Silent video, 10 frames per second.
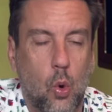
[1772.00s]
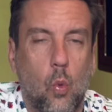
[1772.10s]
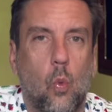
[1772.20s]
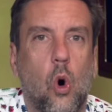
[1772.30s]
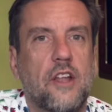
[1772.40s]

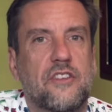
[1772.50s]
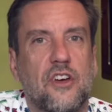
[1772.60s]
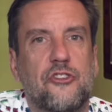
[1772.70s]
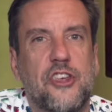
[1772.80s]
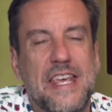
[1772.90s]
What
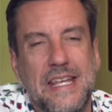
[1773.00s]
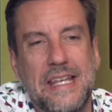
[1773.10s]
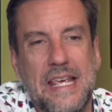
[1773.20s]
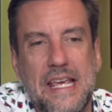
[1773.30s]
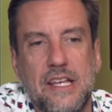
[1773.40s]
does he
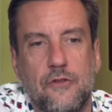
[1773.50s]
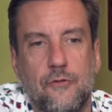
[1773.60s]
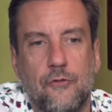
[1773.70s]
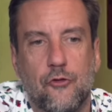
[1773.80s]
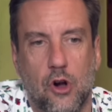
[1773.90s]
need
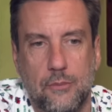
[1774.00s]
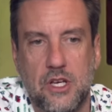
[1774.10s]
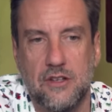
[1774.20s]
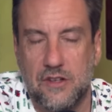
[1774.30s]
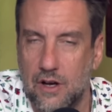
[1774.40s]
from
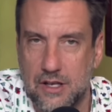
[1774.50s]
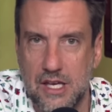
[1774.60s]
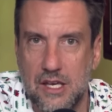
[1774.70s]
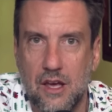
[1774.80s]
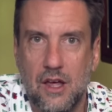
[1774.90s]

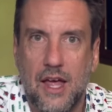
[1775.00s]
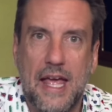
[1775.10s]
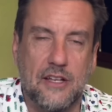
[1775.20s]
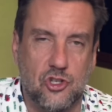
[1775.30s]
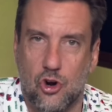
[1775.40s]
Kentucky
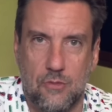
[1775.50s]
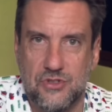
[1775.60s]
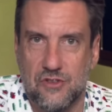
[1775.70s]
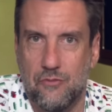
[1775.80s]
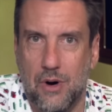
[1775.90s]
in
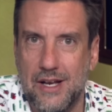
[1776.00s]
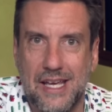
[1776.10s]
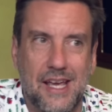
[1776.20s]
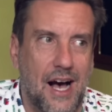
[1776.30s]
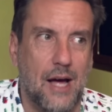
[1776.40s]
terms of
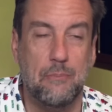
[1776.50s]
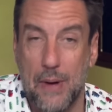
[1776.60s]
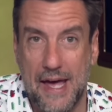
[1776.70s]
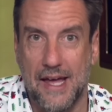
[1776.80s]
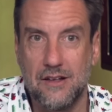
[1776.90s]
money? I
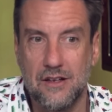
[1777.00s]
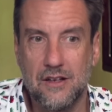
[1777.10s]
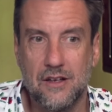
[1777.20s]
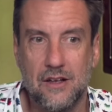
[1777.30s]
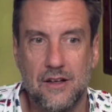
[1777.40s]
bet
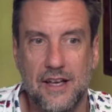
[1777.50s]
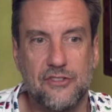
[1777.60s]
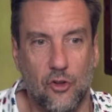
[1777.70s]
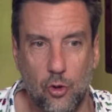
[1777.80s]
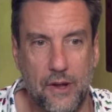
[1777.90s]
he's
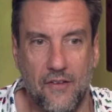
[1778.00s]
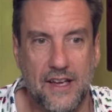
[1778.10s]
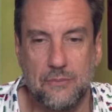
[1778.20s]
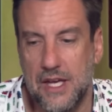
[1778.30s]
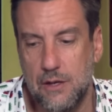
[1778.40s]
a little bit
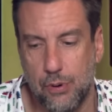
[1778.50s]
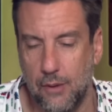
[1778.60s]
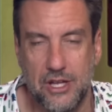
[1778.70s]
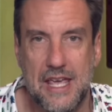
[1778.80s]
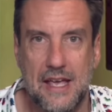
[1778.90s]
like me,
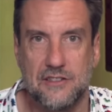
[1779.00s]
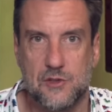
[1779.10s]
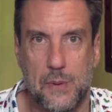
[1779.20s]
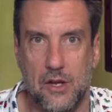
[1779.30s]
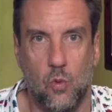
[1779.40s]
probably can't
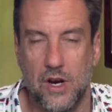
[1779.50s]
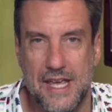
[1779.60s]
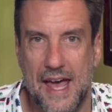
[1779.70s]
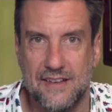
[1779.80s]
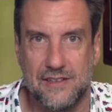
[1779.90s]
spend what he
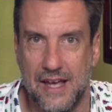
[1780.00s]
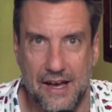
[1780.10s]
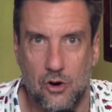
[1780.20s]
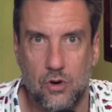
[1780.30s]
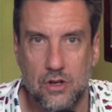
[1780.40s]
has
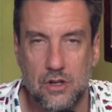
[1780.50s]
now.